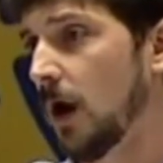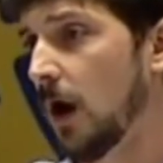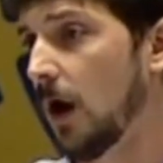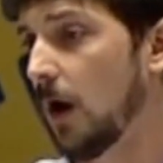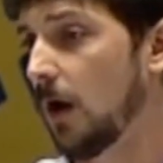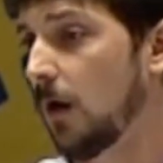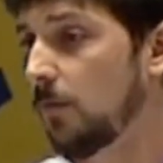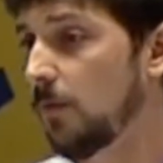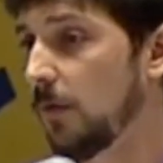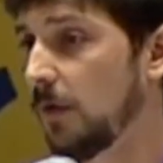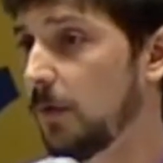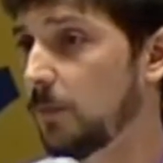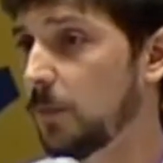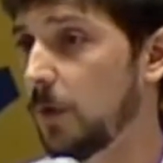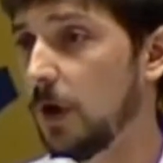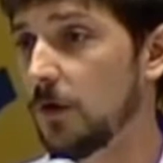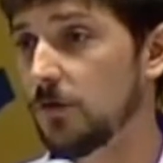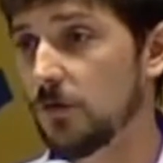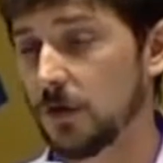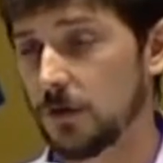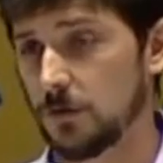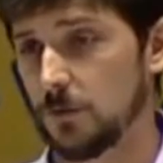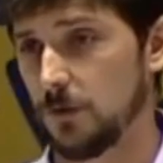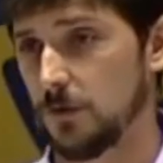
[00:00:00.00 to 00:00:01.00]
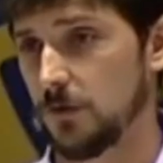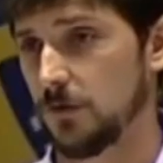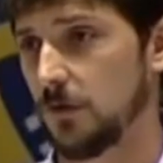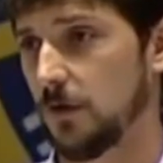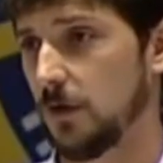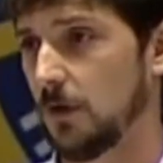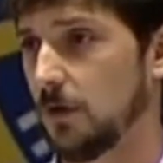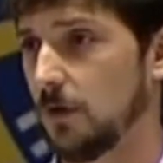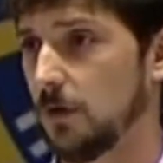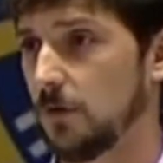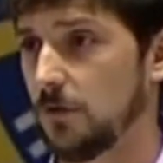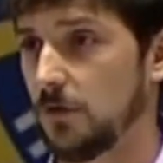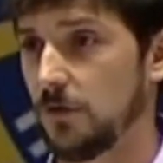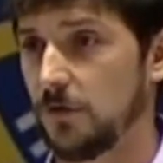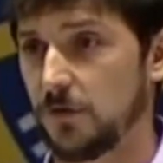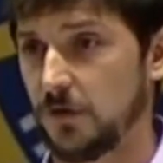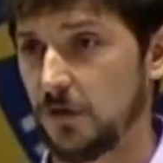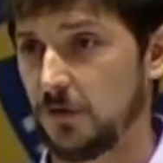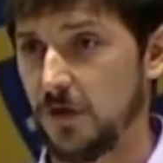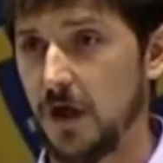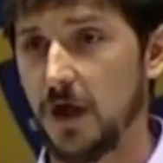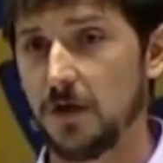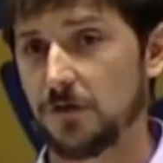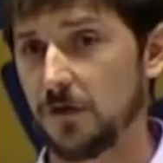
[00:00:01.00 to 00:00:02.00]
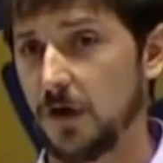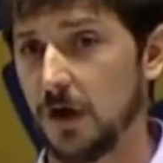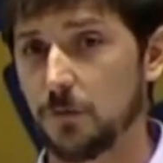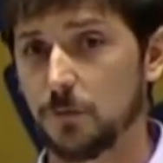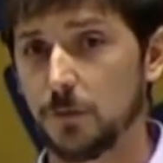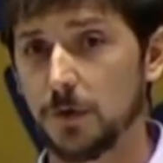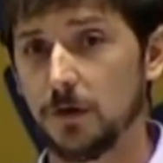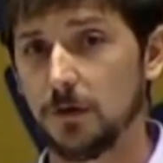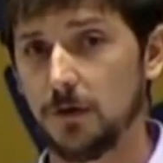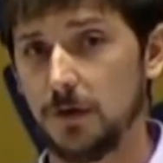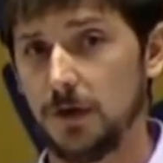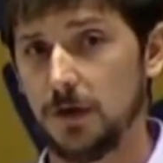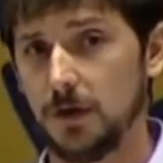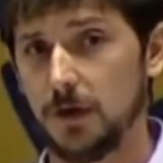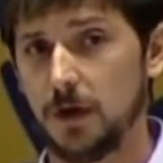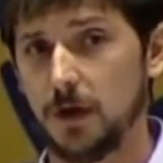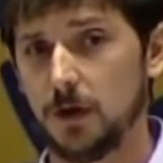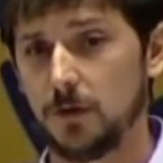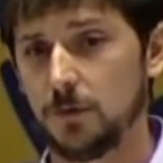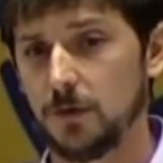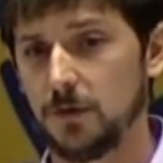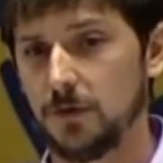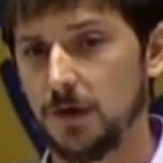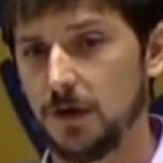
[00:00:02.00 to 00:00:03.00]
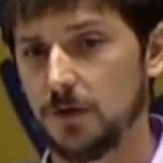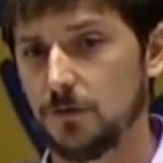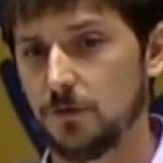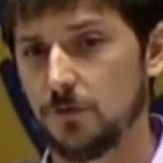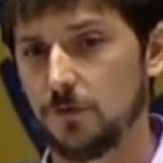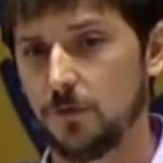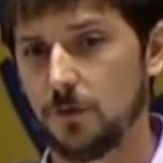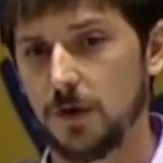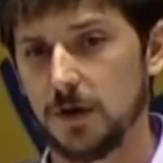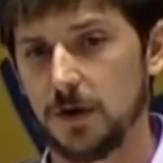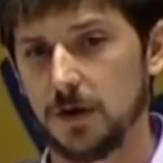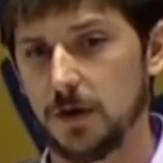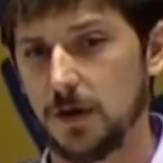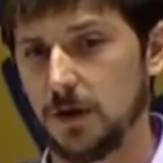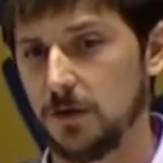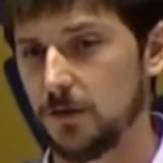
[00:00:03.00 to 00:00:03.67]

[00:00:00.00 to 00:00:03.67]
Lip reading: And the project was a success, and I really enjoyed it.